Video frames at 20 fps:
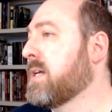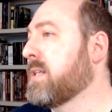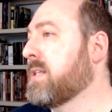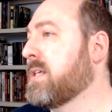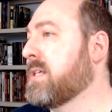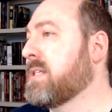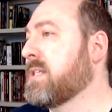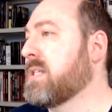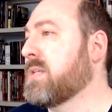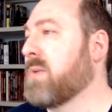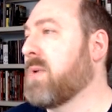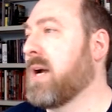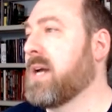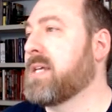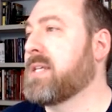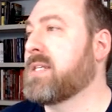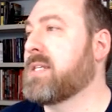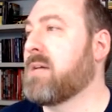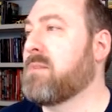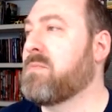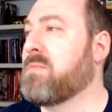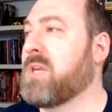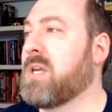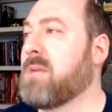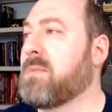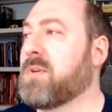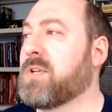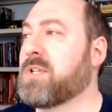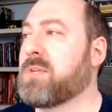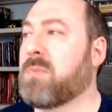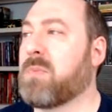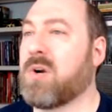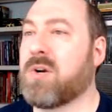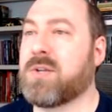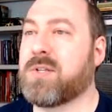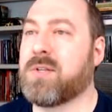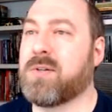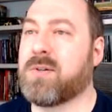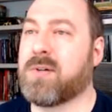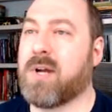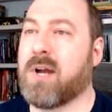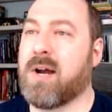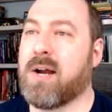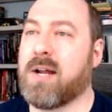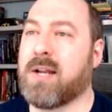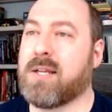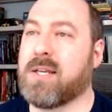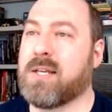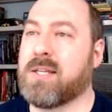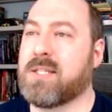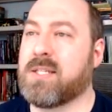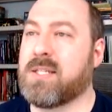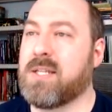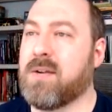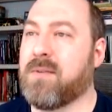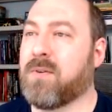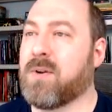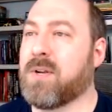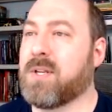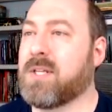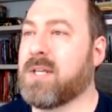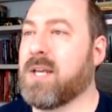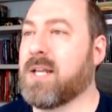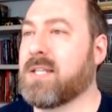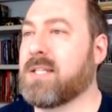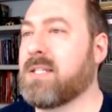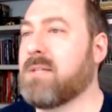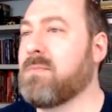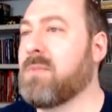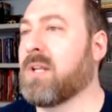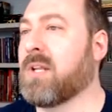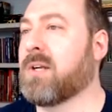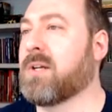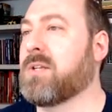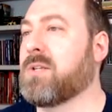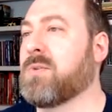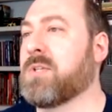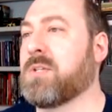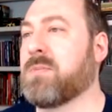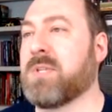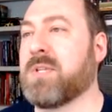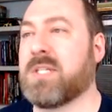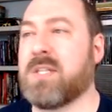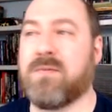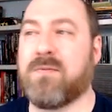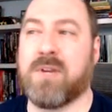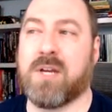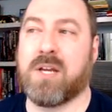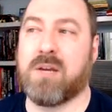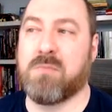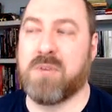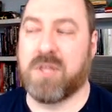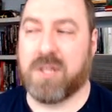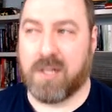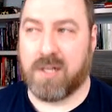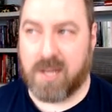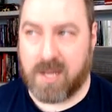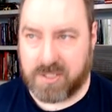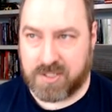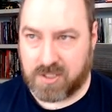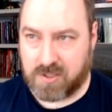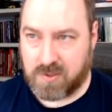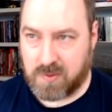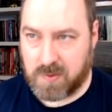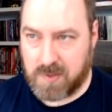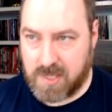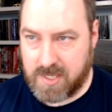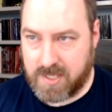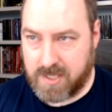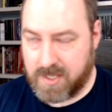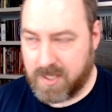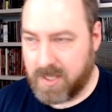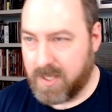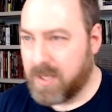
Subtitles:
This is why some people's personal god is different yet similar to a specific mythological one.